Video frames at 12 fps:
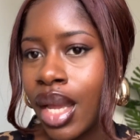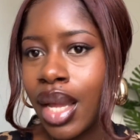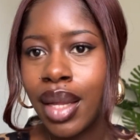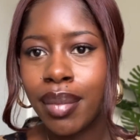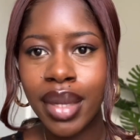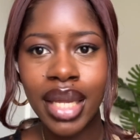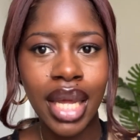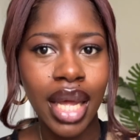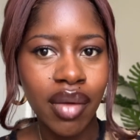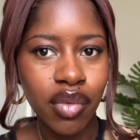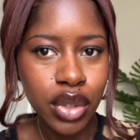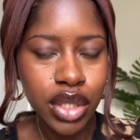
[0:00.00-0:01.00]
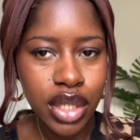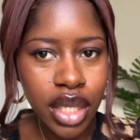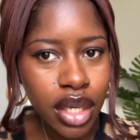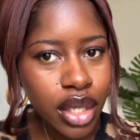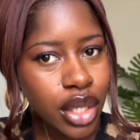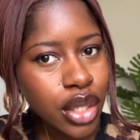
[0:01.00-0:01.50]
But yeah, I've also
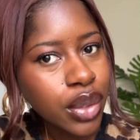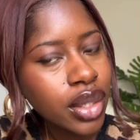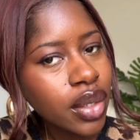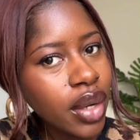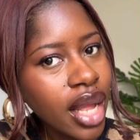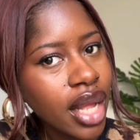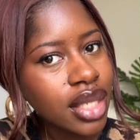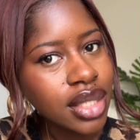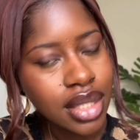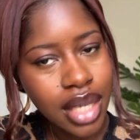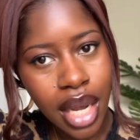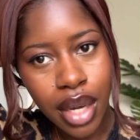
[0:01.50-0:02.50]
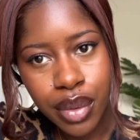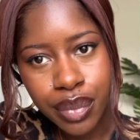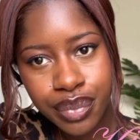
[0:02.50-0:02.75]
done a cute little hairstyle.